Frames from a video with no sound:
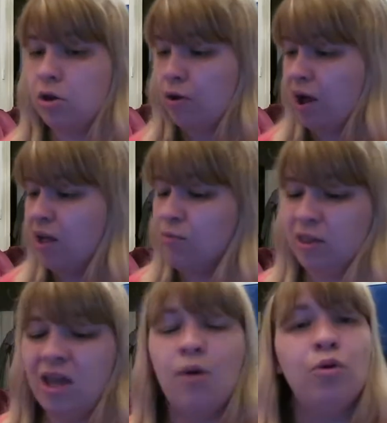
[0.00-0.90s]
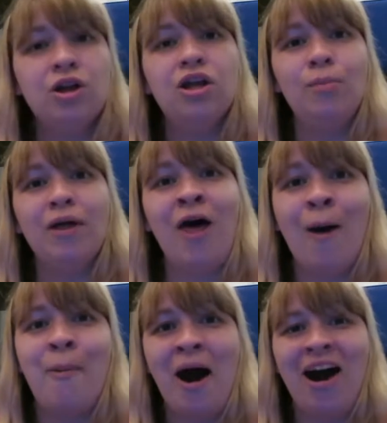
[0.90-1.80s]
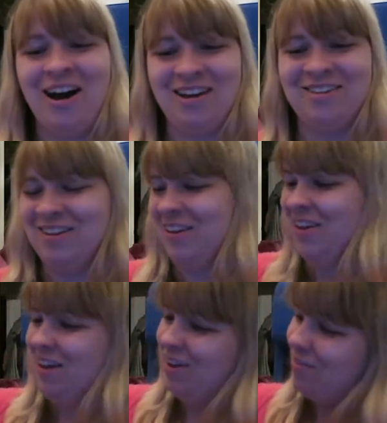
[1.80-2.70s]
So, I really got one item on that box.